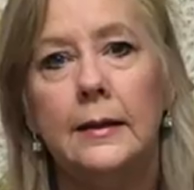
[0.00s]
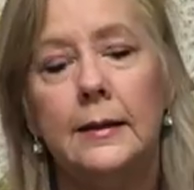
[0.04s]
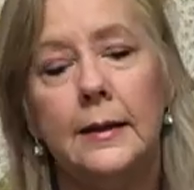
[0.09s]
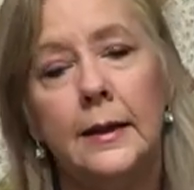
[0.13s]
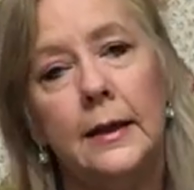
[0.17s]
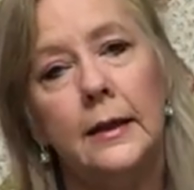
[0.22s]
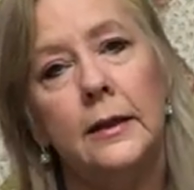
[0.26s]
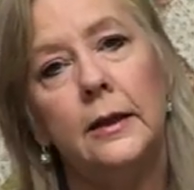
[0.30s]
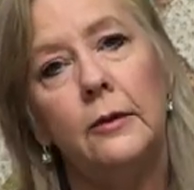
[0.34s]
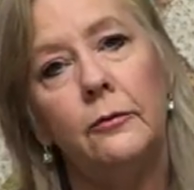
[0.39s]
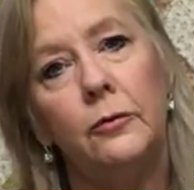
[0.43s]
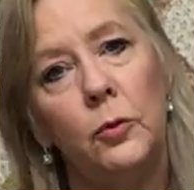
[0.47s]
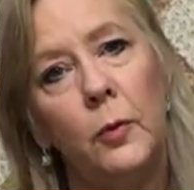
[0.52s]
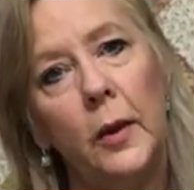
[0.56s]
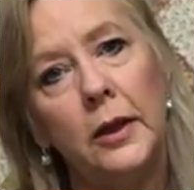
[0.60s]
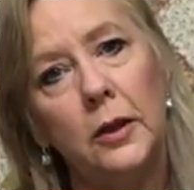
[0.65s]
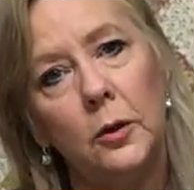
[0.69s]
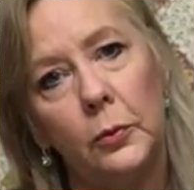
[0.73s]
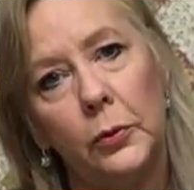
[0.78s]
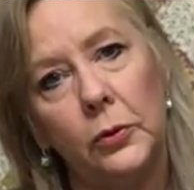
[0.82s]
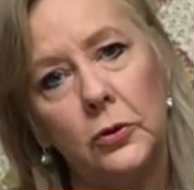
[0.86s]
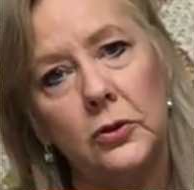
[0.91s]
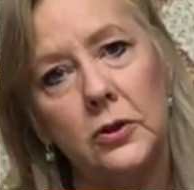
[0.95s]
then if you
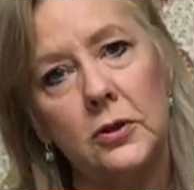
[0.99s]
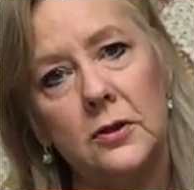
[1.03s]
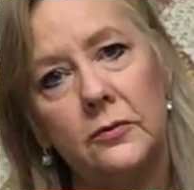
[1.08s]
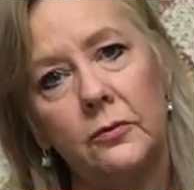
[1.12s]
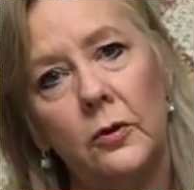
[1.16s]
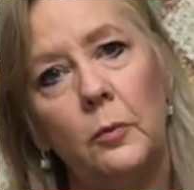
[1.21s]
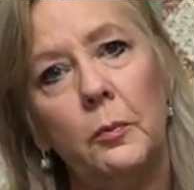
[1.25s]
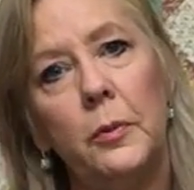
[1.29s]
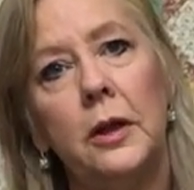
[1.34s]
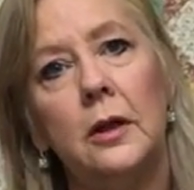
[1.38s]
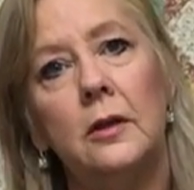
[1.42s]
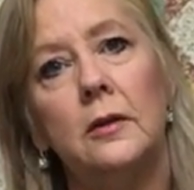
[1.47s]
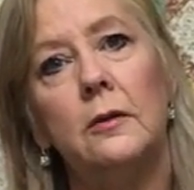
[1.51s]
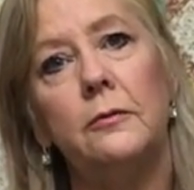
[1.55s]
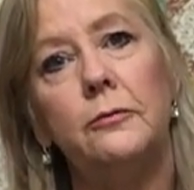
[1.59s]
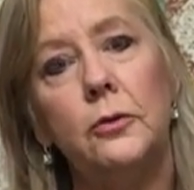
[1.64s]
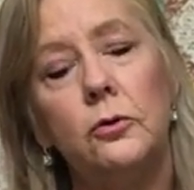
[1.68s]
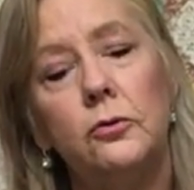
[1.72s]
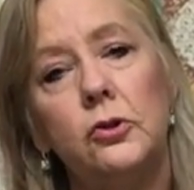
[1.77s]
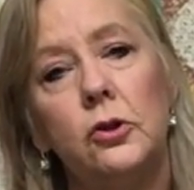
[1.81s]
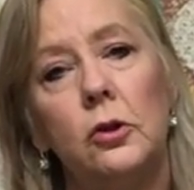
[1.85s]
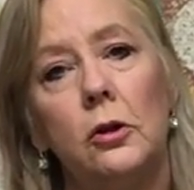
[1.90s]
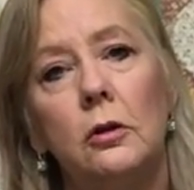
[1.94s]
make a purchase from me in the
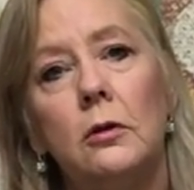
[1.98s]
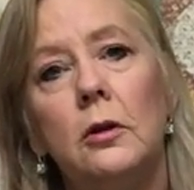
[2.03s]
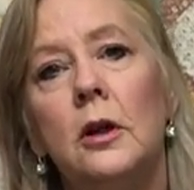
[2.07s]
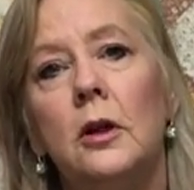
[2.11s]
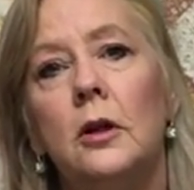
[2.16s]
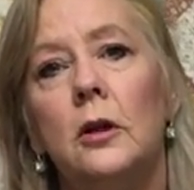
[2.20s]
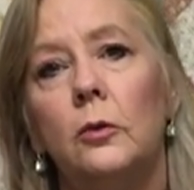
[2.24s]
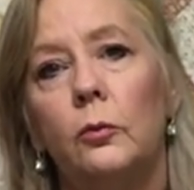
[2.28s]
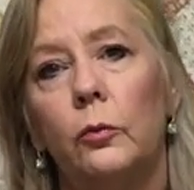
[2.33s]
future,